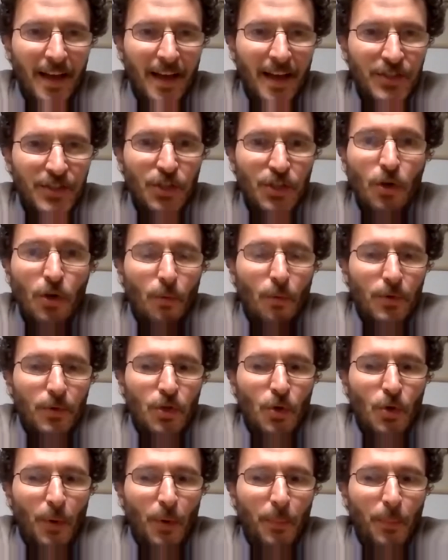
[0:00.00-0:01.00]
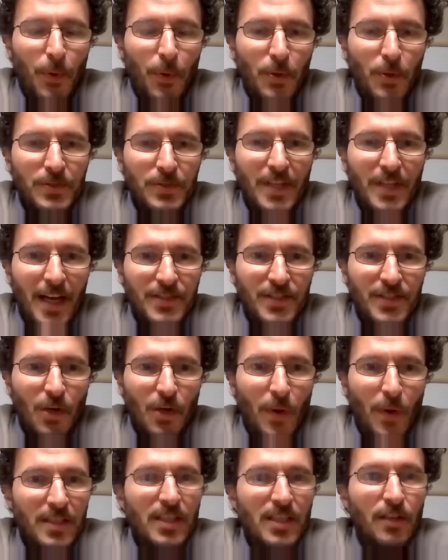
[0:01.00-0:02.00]
So you proposed
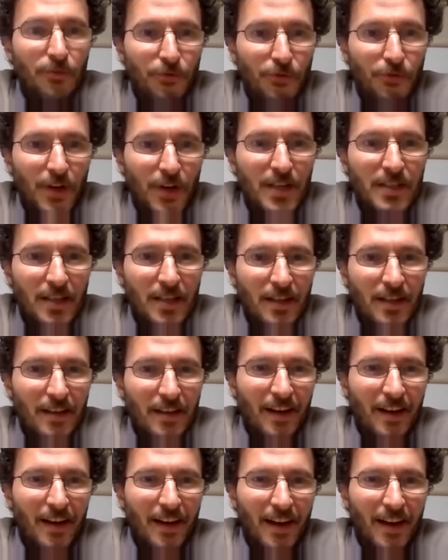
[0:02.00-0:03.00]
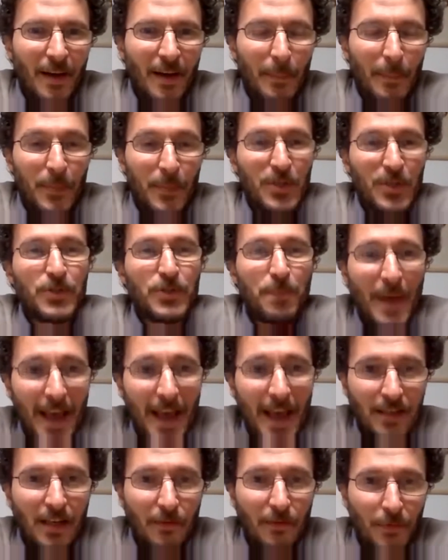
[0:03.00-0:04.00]
us a quite different
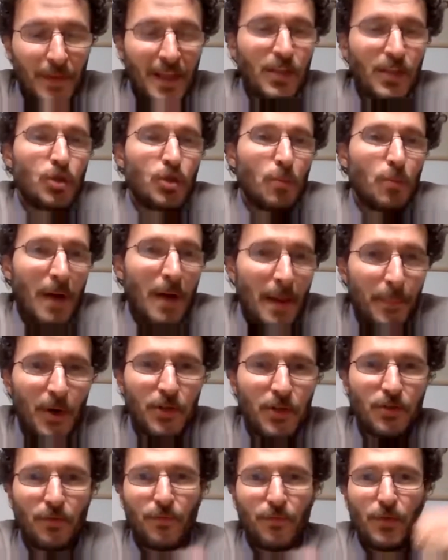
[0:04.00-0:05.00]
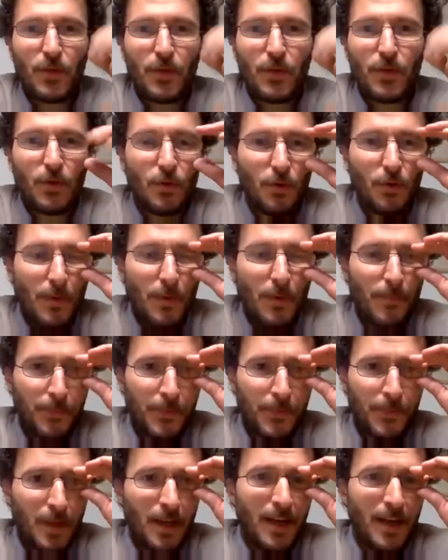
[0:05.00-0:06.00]
perspective that, to my point of view,
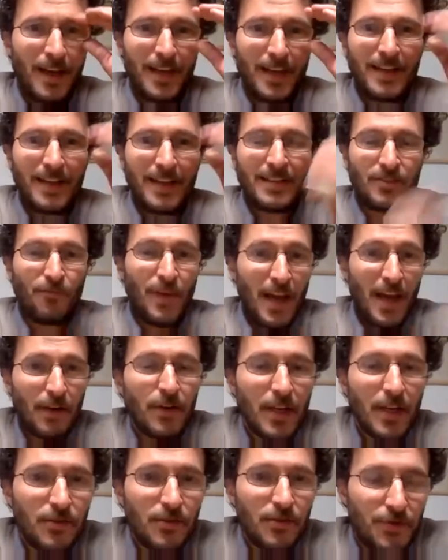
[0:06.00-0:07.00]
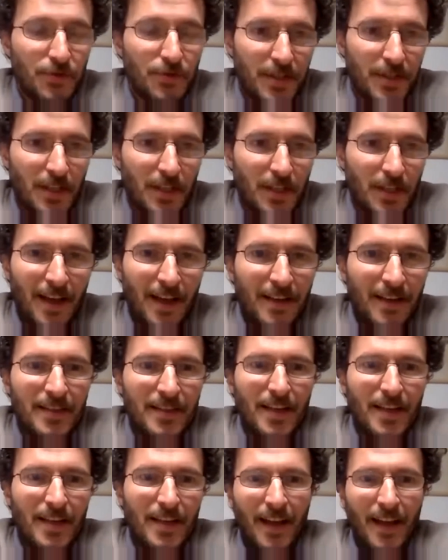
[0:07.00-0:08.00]
is very interesting.
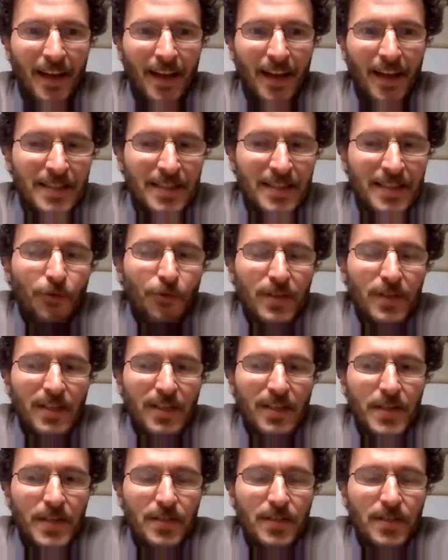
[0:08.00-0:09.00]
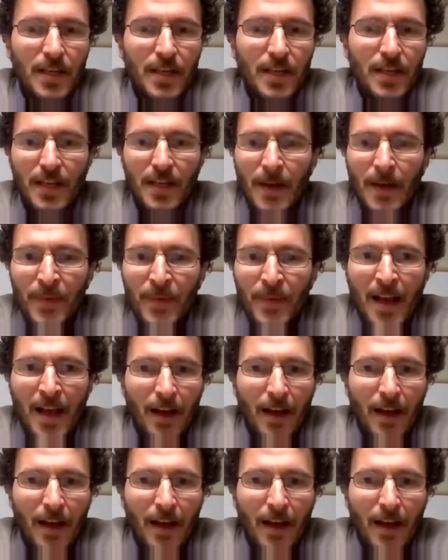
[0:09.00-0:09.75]
And therefore, the question is,